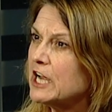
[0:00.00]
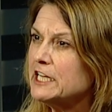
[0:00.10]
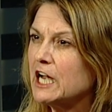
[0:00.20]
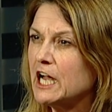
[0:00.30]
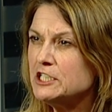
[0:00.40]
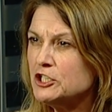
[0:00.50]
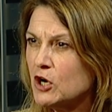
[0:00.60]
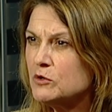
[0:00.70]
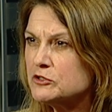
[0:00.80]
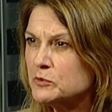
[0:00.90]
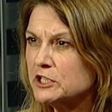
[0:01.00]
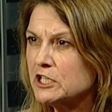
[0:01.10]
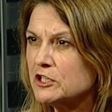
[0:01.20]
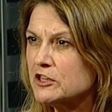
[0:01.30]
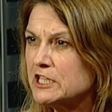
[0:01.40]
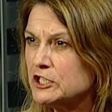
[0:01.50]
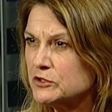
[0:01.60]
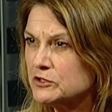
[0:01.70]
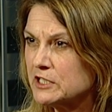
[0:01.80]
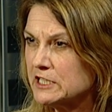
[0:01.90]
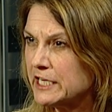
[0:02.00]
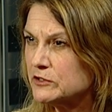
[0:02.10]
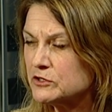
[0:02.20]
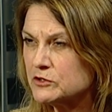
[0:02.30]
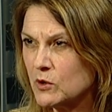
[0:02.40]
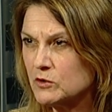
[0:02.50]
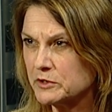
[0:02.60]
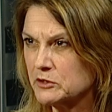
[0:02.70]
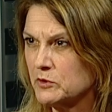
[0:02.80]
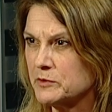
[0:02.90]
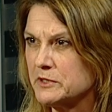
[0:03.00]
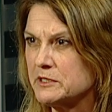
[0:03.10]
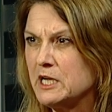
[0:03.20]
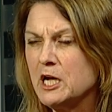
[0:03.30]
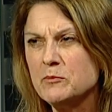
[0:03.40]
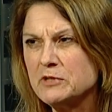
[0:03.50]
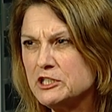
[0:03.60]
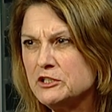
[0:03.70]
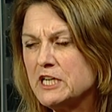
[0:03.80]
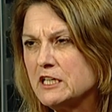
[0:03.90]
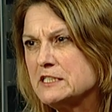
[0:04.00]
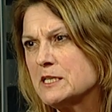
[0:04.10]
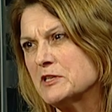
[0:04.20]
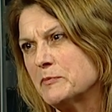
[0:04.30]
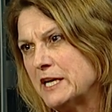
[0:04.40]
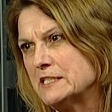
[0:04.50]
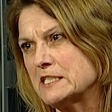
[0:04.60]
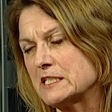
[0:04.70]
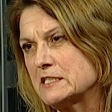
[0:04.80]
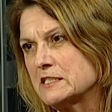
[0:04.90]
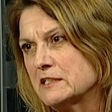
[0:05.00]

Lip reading: I know it's working on thinner, lighter solar equipment, but can you tell us some of the basics?